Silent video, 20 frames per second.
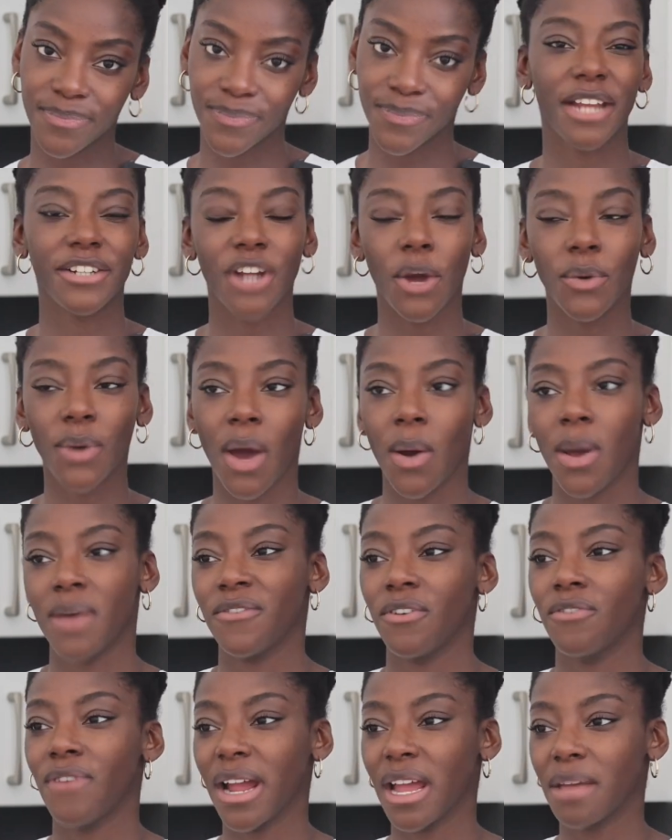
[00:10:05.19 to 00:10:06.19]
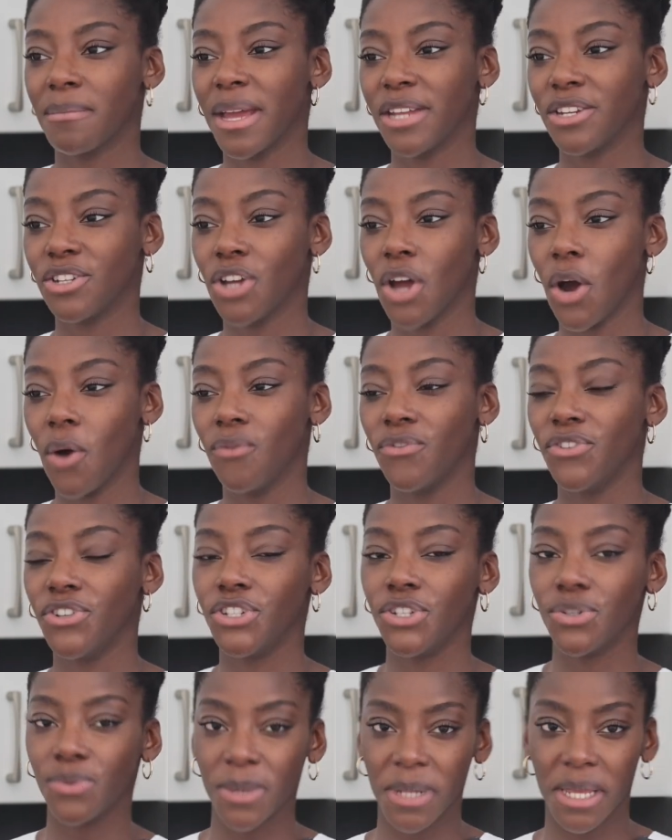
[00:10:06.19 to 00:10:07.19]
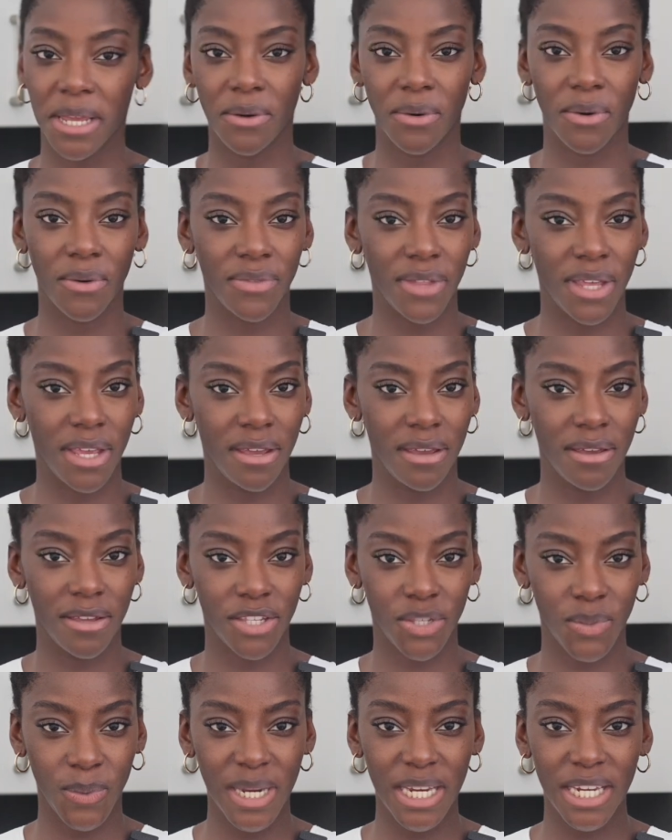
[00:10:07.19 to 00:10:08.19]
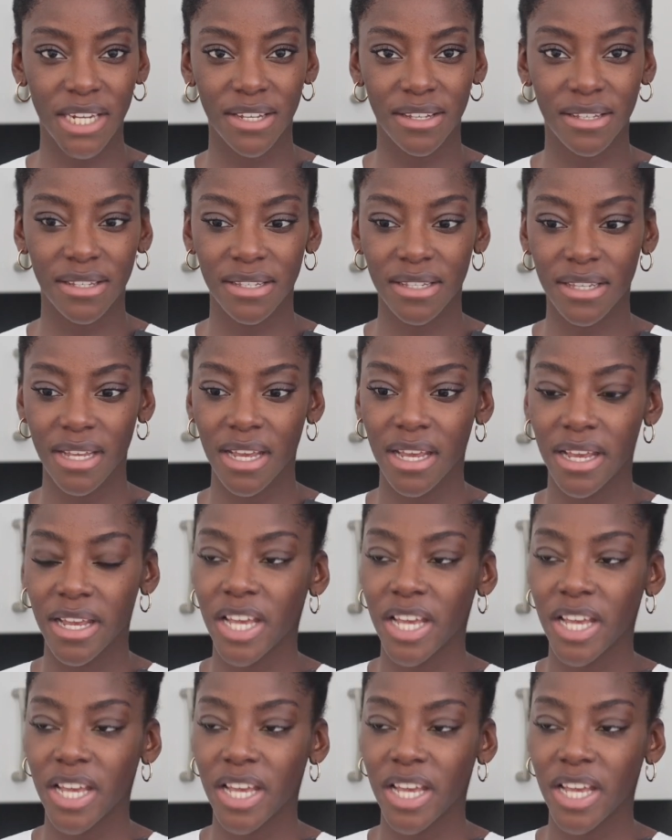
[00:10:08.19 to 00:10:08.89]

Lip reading: I don't, however, recommend overdoing it on the sweeteners,